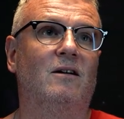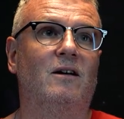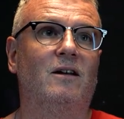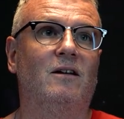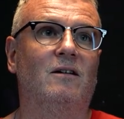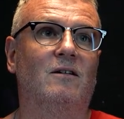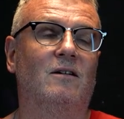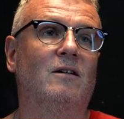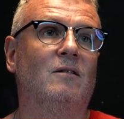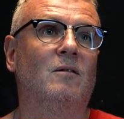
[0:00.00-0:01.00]

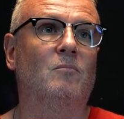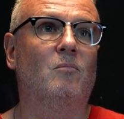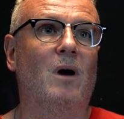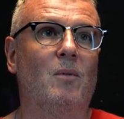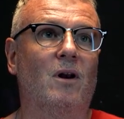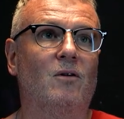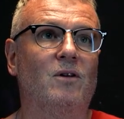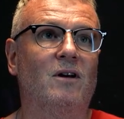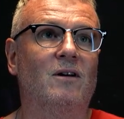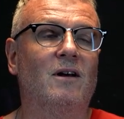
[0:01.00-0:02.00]
in Babylonia